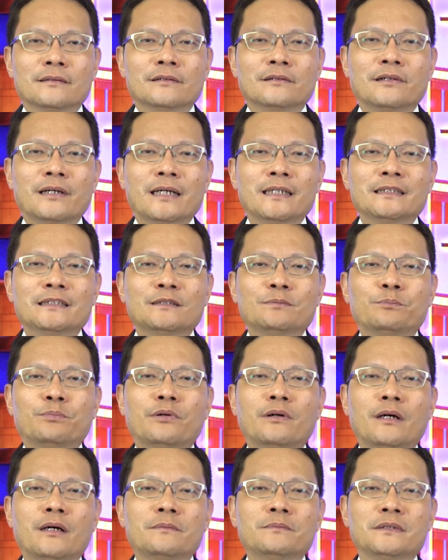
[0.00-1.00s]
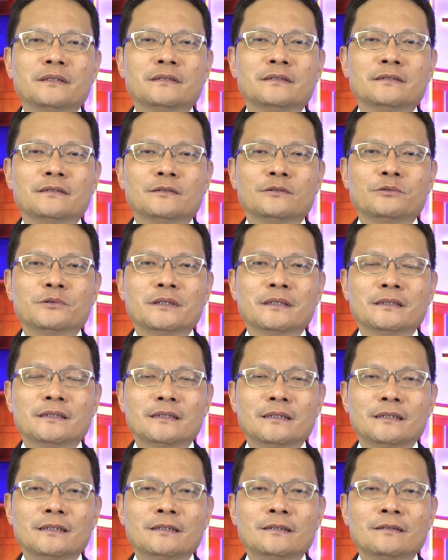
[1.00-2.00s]
Christ's promise to
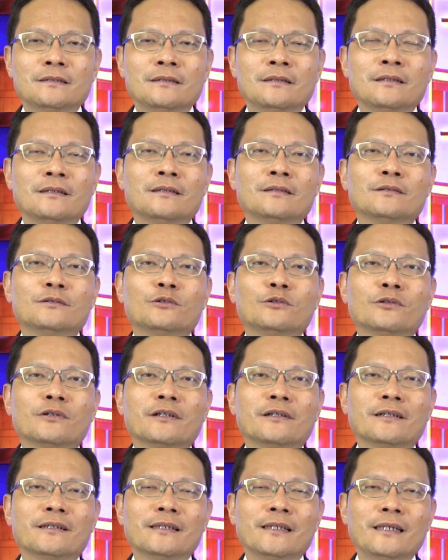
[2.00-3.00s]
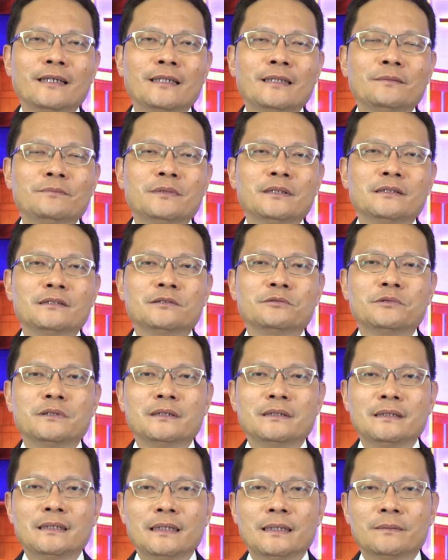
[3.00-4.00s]
return to claim his
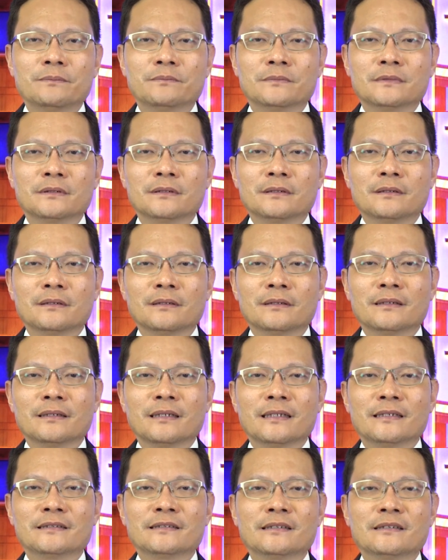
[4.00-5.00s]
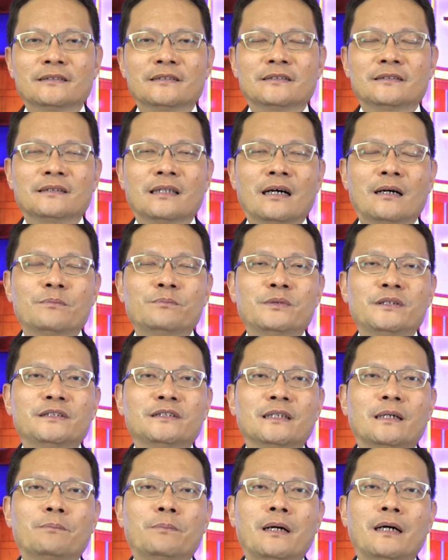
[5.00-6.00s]
redeemed is
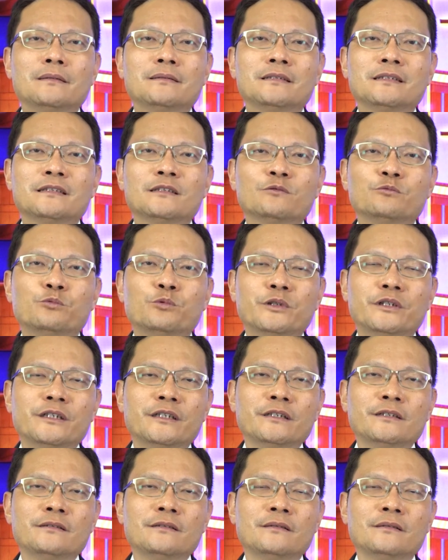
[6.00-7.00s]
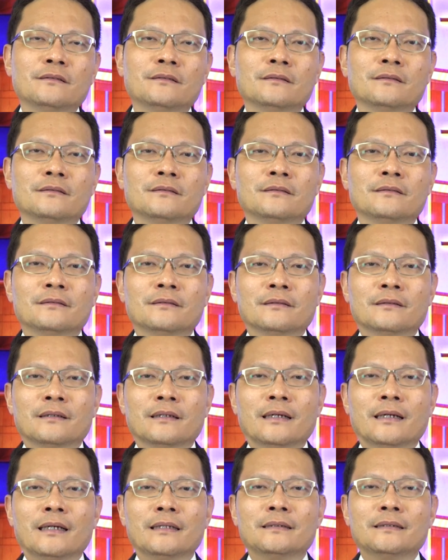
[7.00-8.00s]
established upon his word
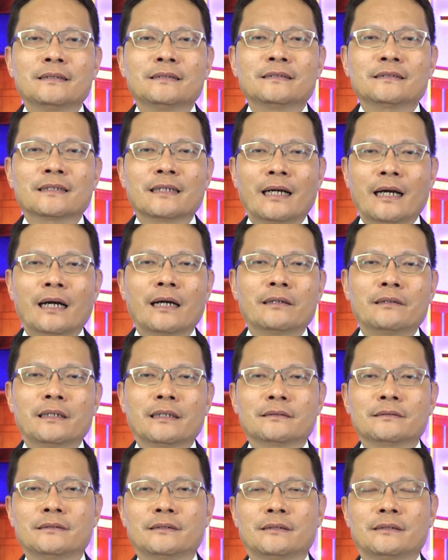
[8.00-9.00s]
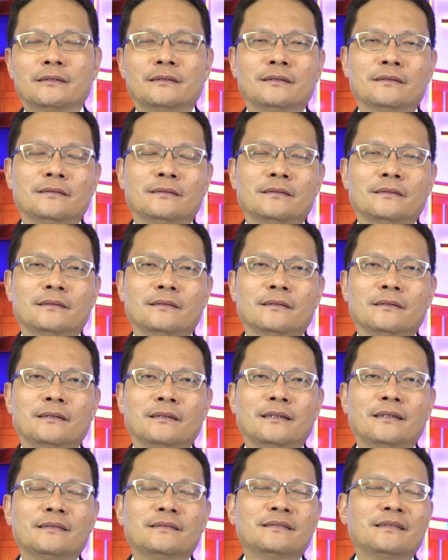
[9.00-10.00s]
and his character,
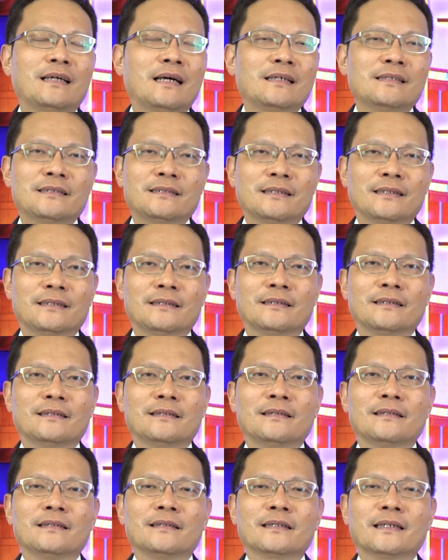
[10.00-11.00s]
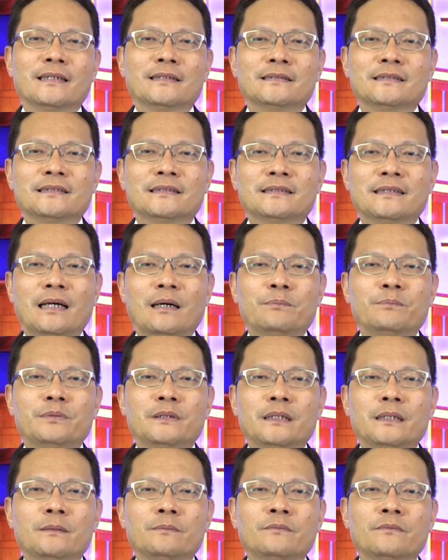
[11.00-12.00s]
and nothing can
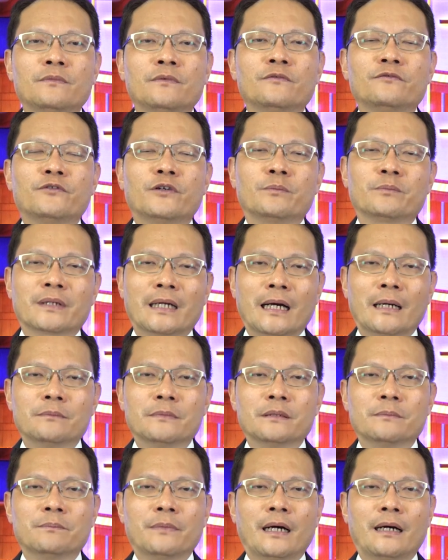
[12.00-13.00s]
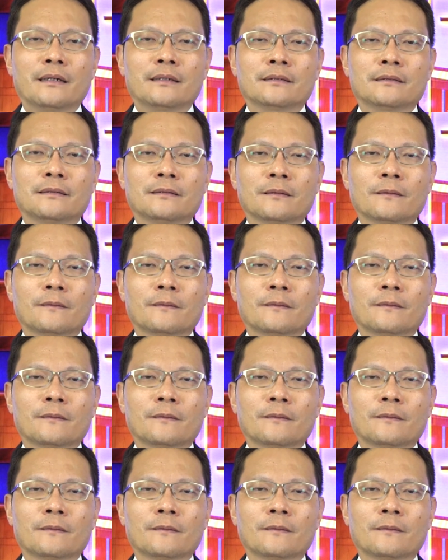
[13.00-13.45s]
stop him from coming back.